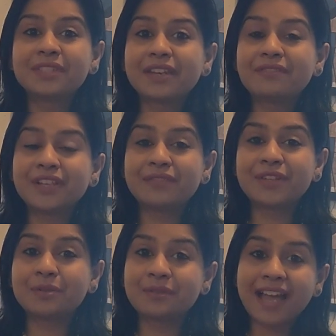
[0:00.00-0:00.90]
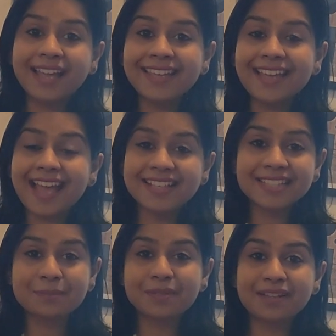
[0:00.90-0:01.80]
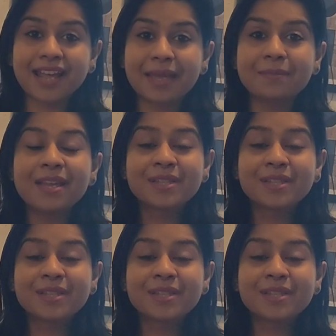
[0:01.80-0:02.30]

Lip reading: then feel free to like and subscribe